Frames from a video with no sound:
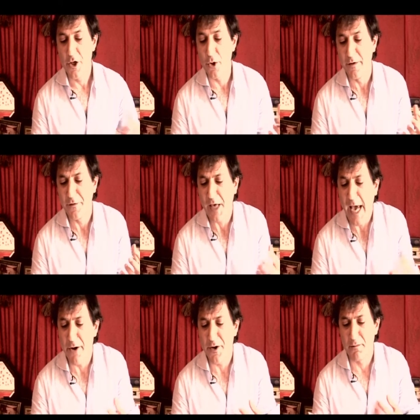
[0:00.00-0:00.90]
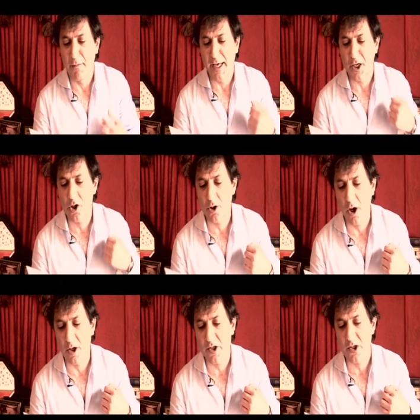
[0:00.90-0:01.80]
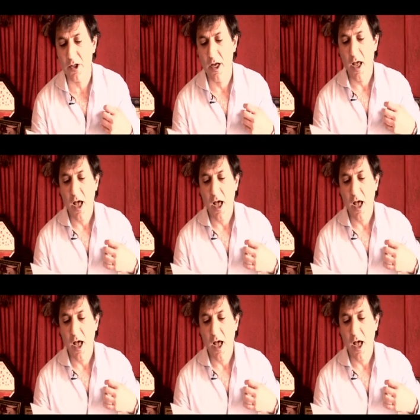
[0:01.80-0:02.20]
to have carried my cross,